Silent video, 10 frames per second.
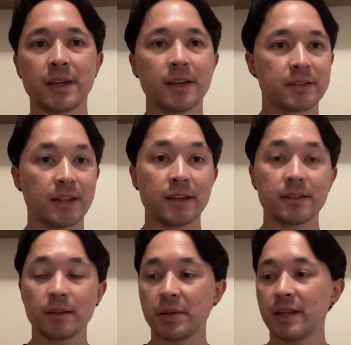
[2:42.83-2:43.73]
So that is
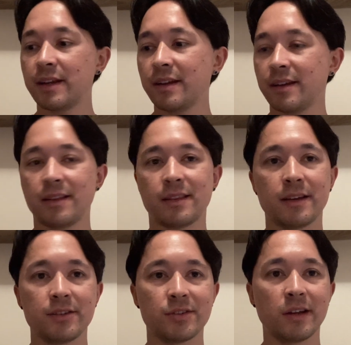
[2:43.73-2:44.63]
the plan, that is the